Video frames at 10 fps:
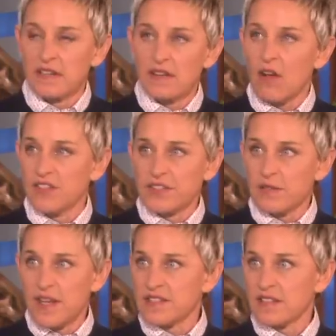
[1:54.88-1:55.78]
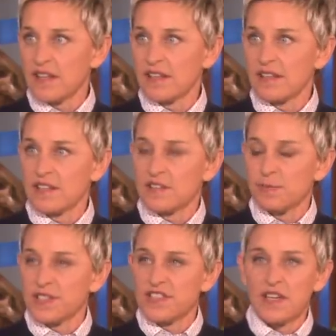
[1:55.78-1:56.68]
and also that's like in a
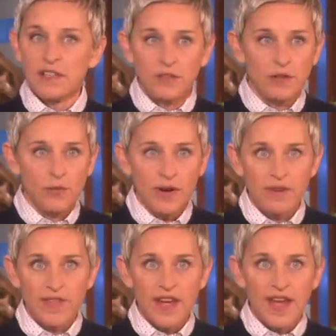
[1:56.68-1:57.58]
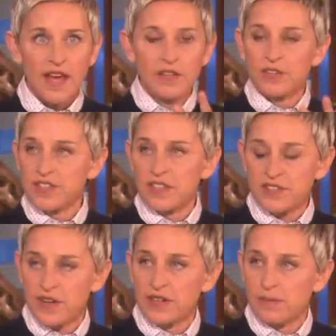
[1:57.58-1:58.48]
split second, you're aware of that, and you're still
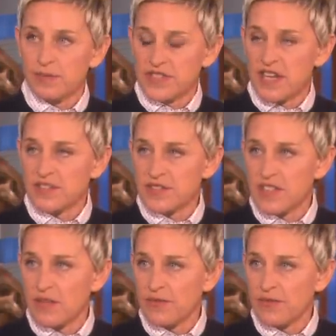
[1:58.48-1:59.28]
trying to protect yourself.